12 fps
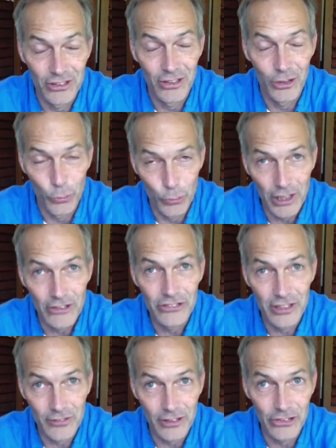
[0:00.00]
a
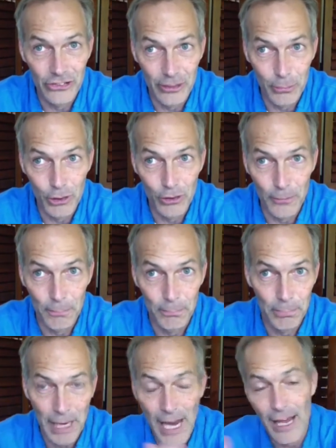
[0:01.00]
relatively similar
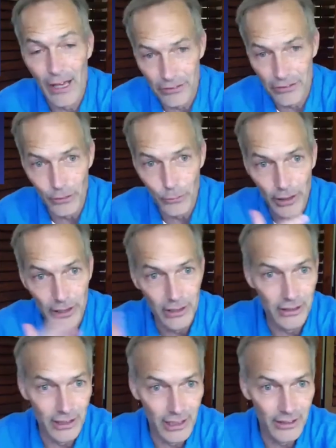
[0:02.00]
path in a way,
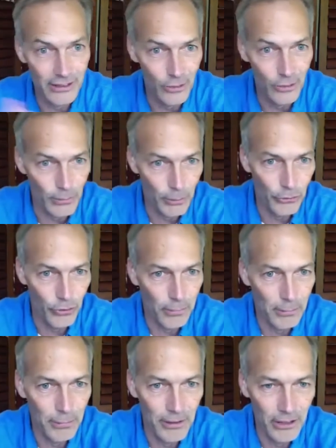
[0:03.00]
in that we're both
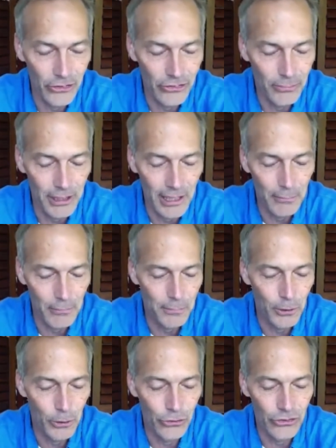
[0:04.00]
trumpet players and became
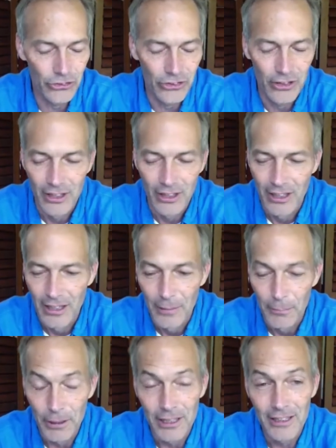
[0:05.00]
composers.
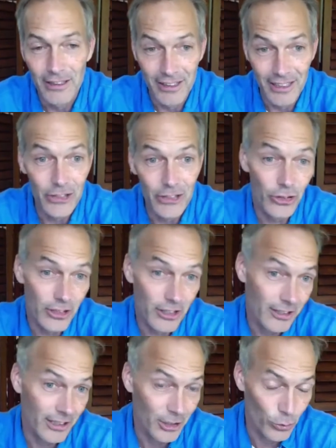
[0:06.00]
But the Easter
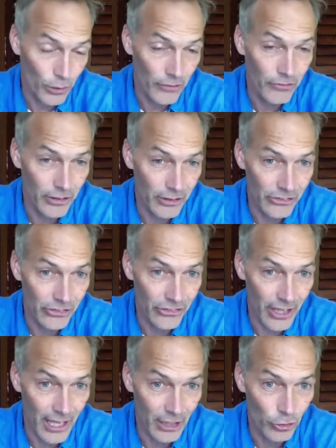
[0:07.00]
gig that you reference is
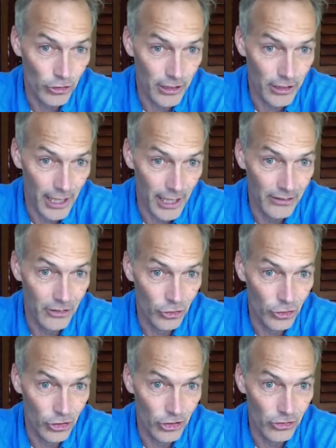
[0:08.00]
actually at the
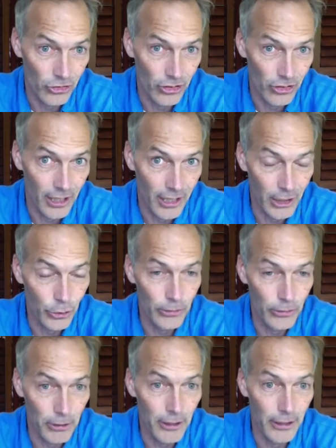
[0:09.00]
church that I used to
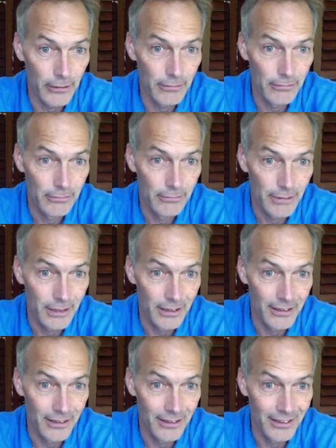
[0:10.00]
play
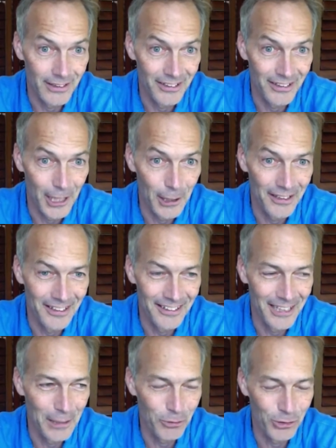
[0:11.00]
in
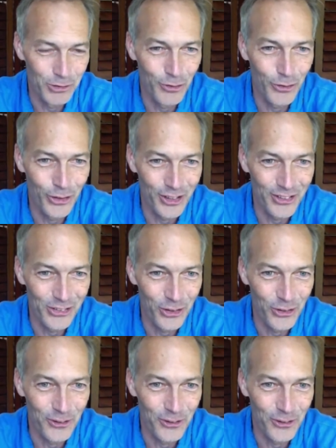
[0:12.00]
Naples, Florida. So